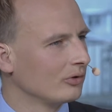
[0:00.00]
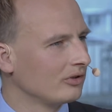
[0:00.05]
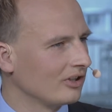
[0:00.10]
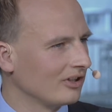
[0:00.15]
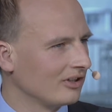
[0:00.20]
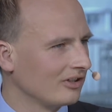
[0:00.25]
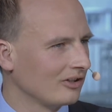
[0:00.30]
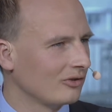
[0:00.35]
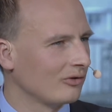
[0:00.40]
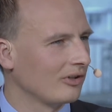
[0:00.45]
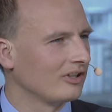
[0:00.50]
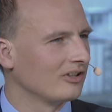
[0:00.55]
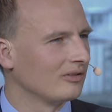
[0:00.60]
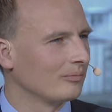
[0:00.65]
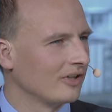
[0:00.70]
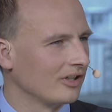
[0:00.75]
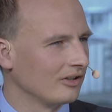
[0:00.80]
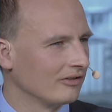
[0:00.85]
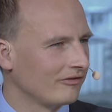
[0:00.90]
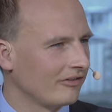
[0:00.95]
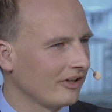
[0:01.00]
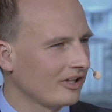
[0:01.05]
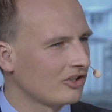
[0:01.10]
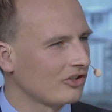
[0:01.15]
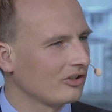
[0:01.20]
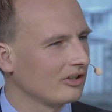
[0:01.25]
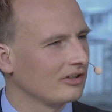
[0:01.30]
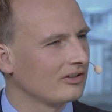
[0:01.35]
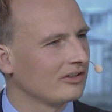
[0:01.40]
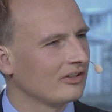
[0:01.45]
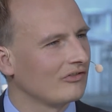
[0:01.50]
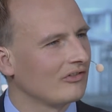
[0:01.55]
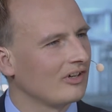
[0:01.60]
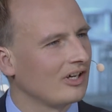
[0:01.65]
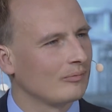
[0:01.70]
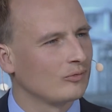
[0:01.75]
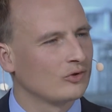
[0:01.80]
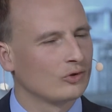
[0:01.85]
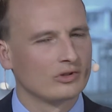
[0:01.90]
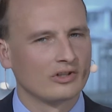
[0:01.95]
Computer Integrated
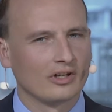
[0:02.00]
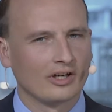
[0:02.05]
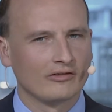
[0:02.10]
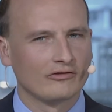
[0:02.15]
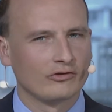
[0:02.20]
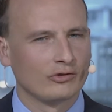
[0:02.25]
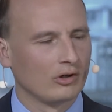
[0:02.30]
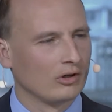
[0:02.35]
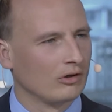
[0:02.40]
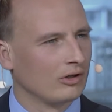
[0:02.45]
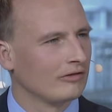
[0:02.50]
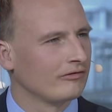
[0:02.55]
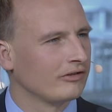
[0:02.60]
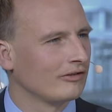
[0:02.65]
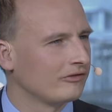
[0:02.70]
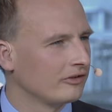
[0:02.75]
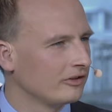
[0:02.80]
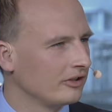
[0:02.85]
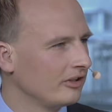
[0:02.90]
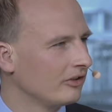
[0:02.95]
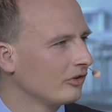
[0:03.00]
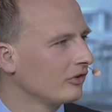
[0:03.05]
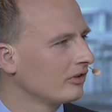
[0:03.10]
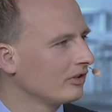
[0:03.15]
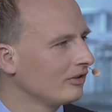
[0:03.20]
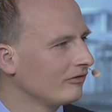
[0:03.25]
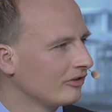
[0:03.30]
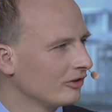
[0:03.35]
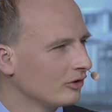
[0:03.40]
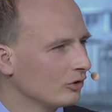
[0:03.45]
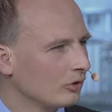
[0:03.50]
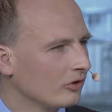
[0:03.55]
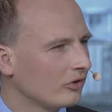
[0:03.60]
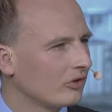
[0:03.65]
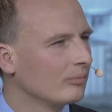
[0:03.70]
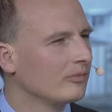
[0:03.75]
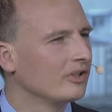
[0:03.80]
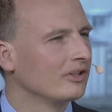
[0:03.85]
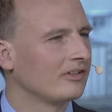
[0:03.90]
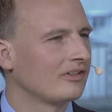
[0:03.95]
Manufacturing, basically a precursor to
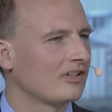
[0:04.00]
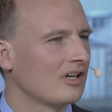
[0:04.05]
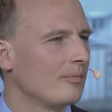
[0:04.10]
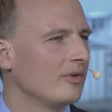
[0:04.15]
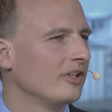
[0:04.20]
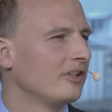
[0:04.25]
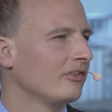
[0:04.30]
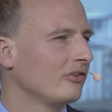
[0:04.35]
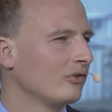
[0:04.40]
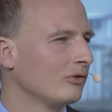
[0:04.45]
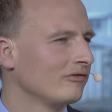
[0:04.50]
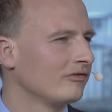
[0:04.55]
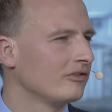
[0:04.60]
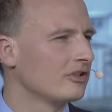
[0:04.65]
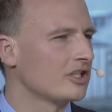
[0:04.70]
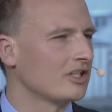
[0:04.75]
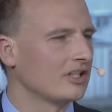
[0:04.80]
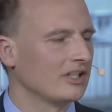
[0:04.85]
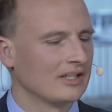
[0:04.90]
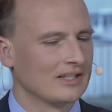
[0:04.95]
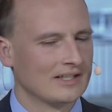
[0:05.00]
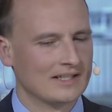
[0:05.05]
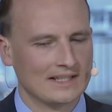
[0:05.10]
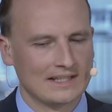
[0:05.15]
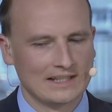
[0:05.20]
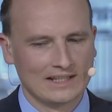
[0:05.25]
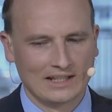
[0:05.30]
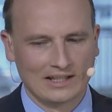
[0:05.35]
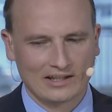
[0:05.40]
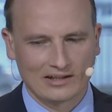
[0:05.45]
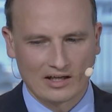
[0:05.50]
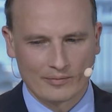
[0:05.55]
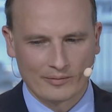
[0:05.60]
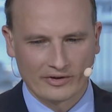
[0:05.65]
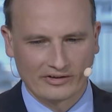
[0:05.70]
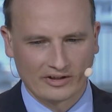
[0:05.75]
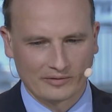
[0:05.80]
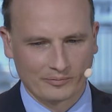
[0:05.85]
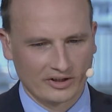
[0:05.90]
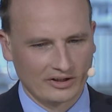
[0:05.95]
Industry 4.0 if you like, but back
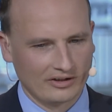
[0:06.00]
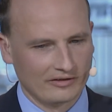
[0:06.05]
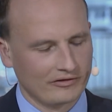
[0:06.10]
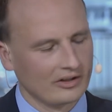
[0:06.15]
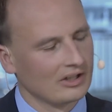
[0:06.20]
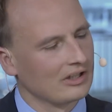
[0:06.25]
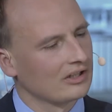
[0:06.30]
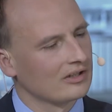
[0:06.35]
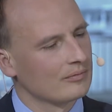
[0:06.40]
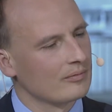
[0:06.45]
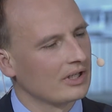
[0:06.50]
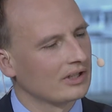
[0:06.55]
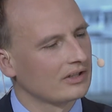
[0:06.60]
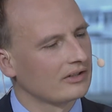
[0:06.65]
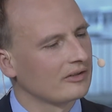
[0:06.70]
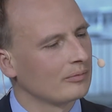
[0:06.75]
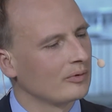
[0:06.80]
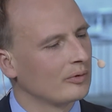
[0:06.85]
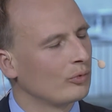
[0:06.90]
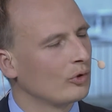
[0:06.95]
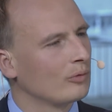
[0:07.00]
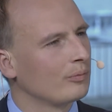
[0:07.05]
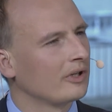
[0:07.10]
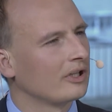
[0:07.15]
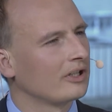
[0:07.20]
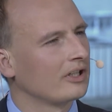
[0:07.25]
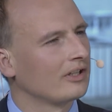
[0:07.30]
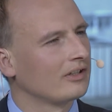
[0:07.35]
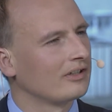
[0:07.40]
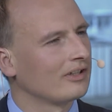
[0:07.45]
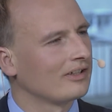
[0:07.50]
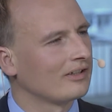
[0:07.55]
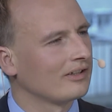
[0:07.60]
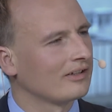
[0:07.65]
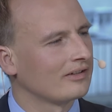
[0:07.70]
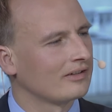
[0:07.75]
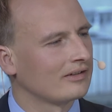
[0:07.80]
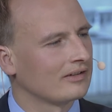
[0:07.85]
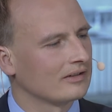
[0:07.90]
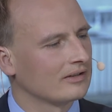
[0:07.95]
then we made the mistake of saying that the
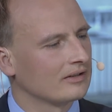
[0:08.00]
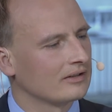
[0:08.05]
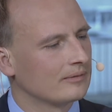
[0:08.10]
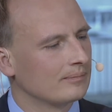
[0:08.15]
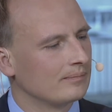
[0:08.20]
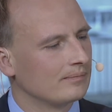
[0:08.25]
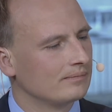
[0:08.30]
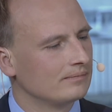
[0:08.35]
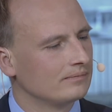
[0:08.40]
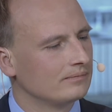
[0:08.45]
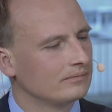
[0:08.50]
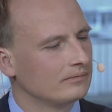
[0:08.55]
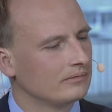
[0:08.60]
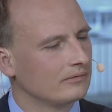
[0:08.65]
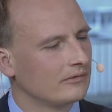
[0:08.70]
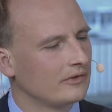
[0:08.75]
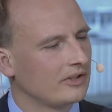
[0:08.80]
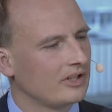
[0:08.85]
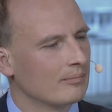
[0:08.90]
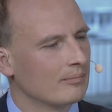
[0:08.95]
unmanned factory was coming.